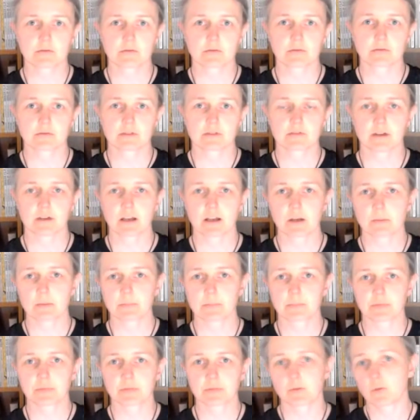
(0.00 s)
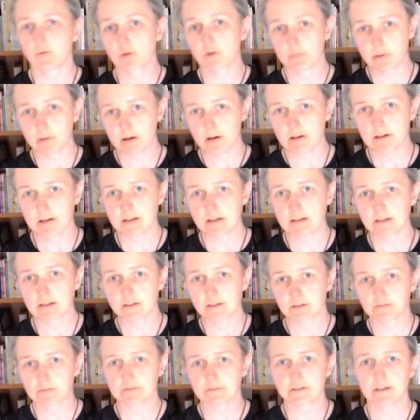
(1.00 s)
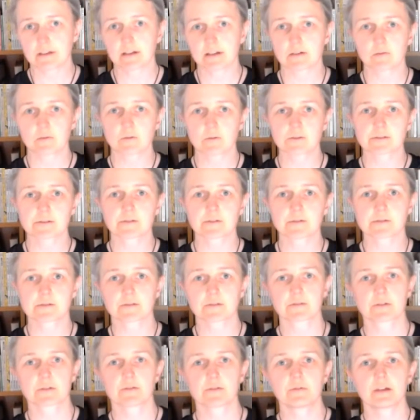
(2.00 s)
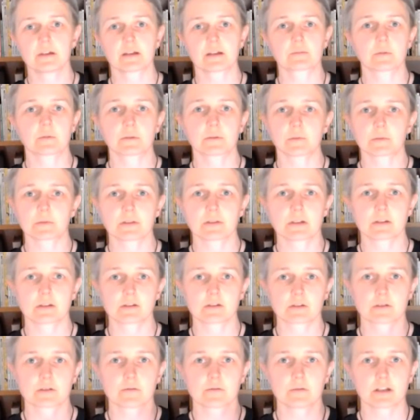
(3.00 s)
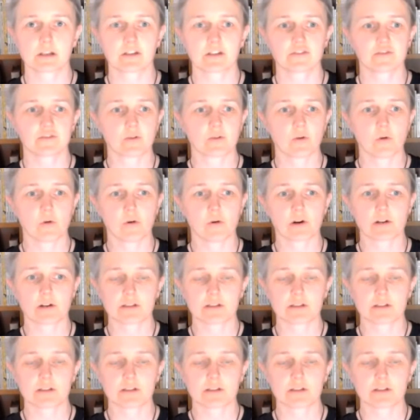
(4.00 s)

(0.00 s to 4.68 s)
develop or buy and configure all sorts of tooling. We would need tooling for